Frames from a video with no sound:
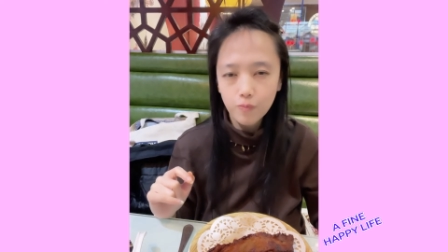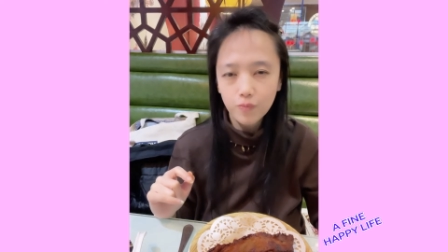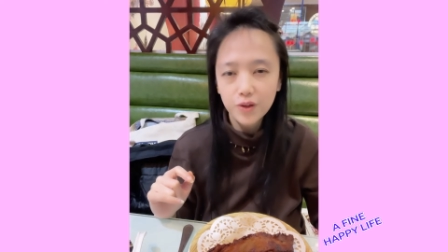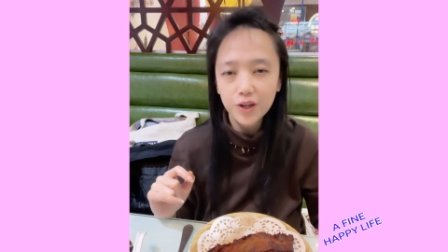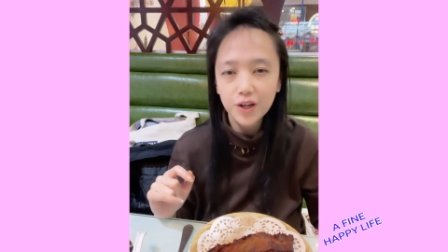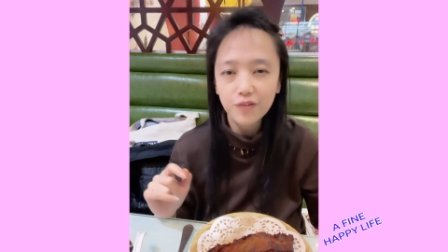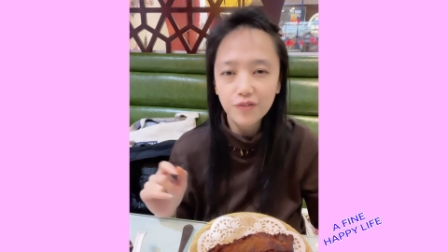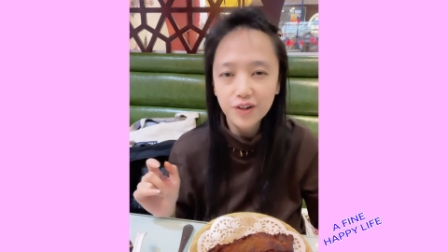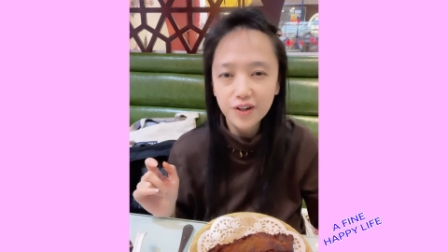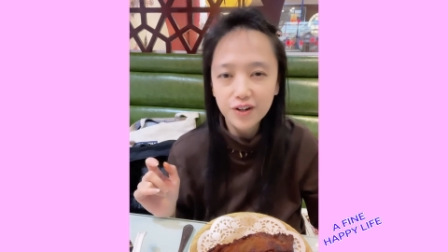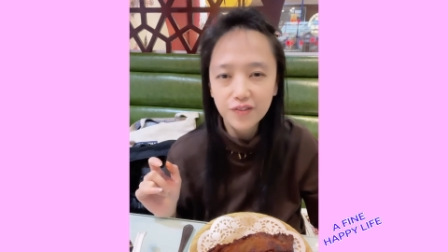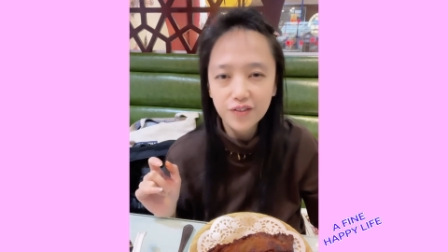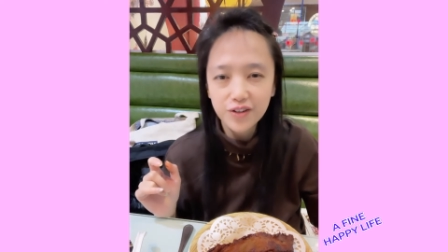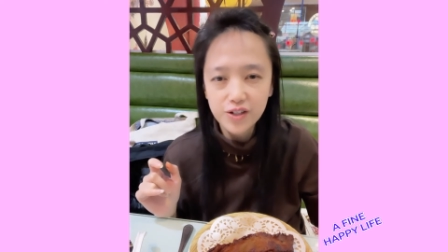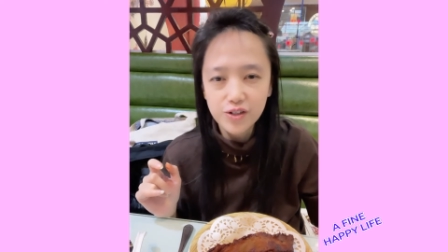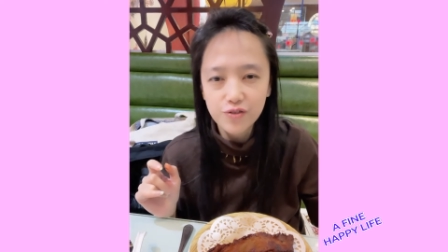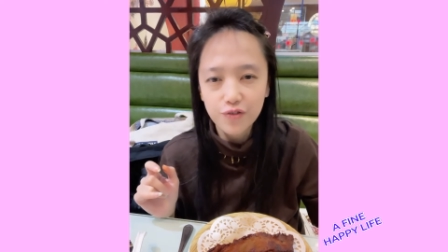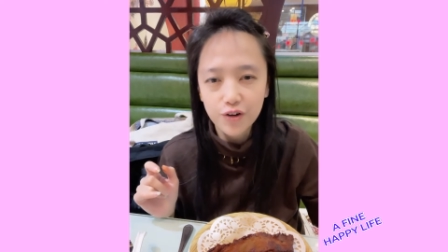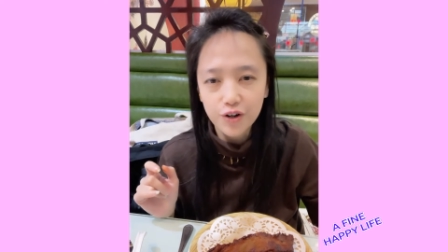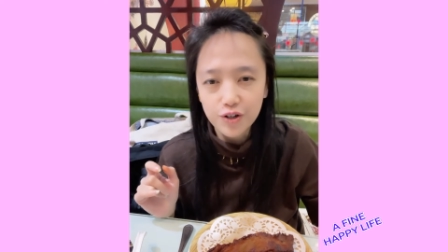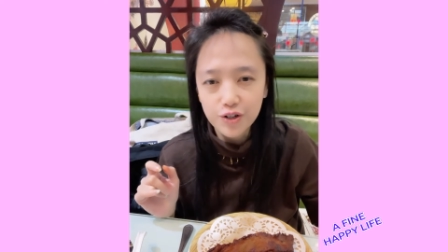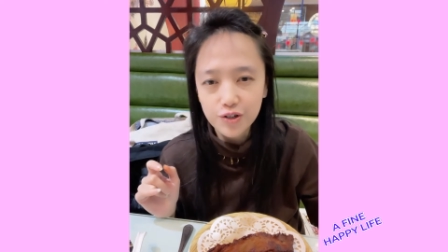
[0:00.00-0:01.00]
Even if it's
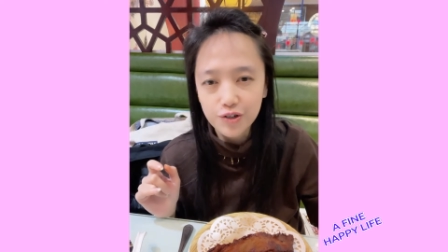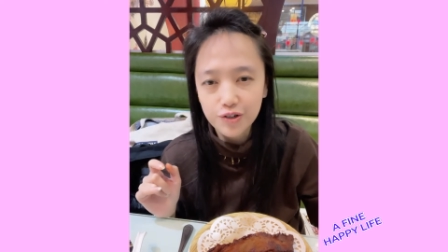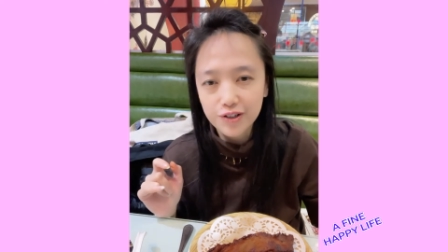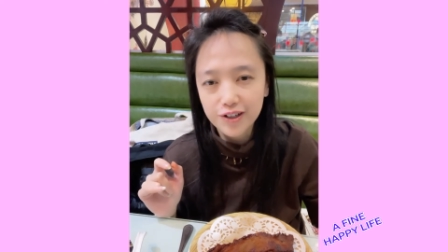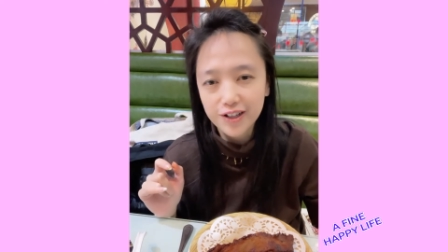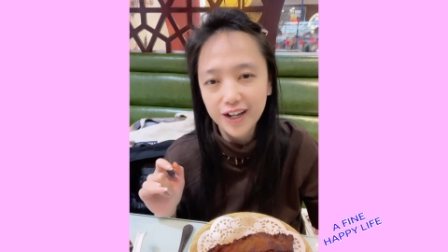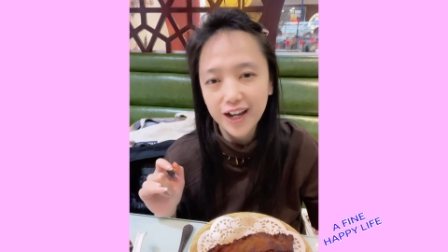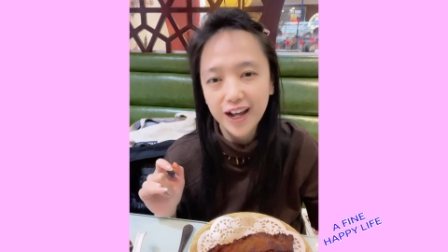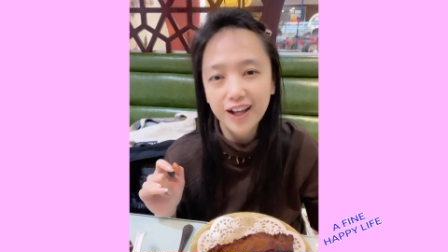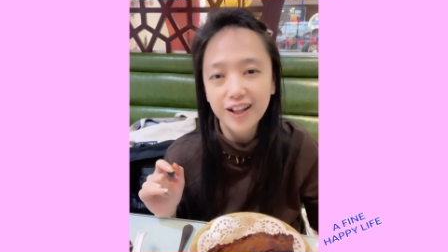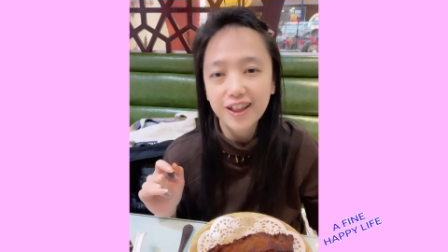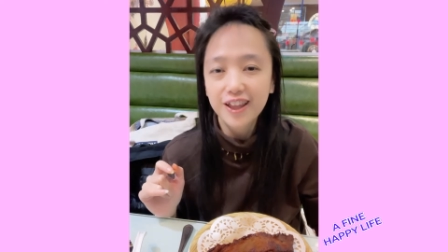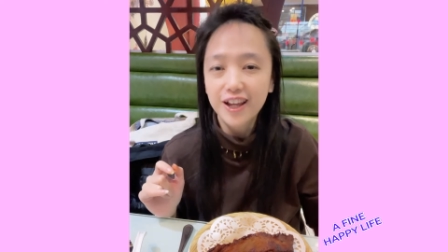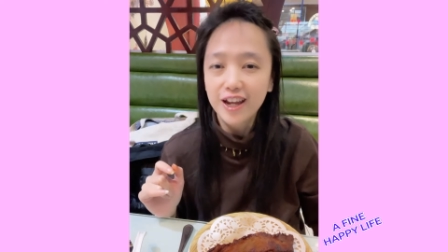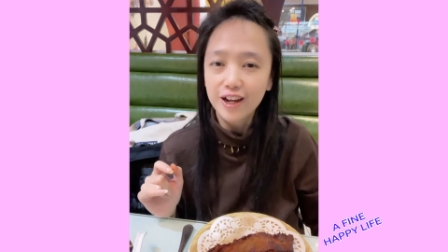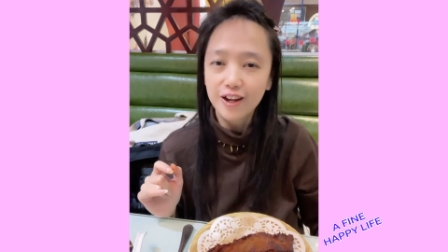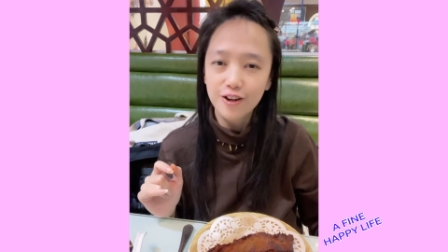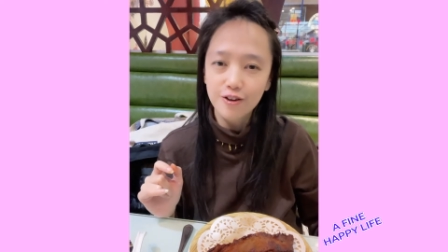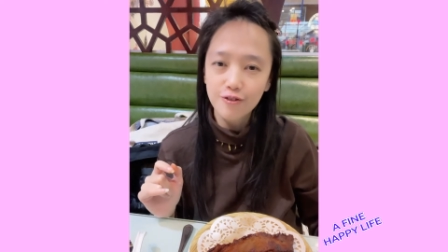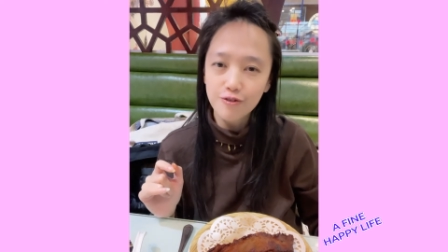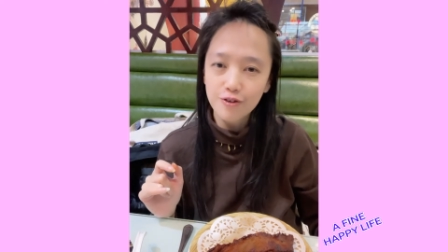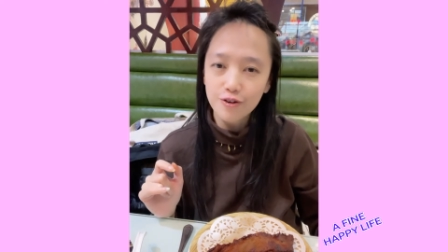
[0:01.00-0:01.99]
virtually, I
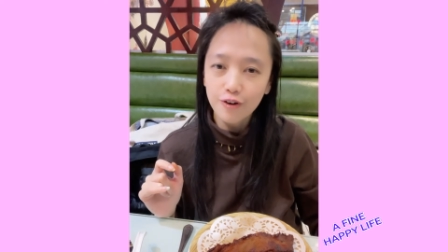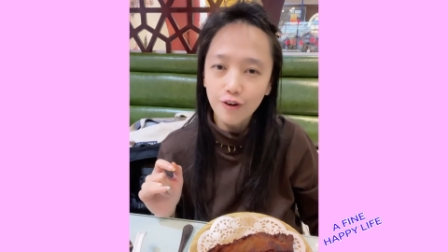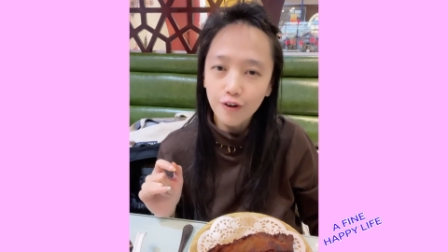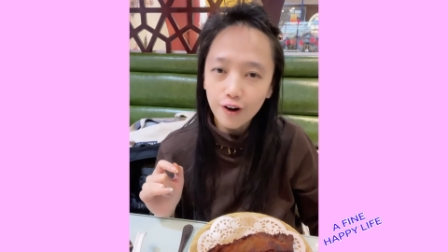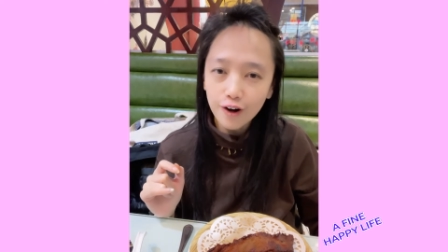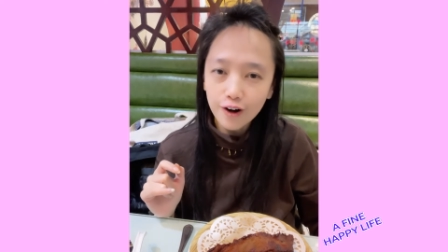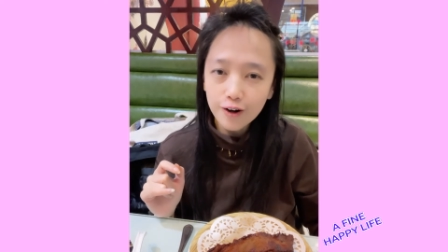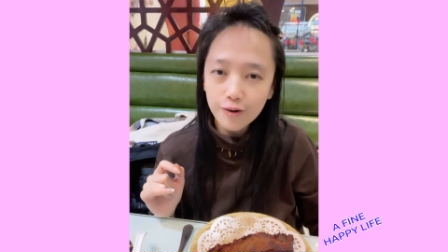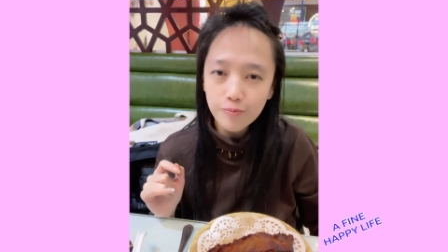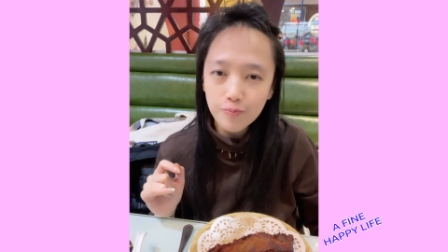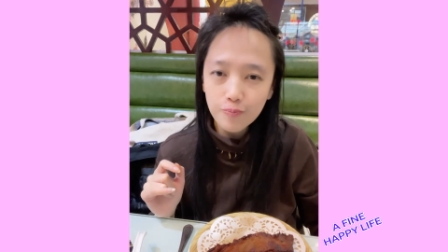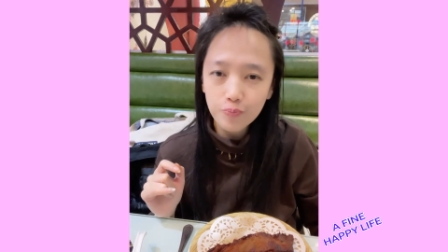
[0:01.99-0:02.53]
thank you all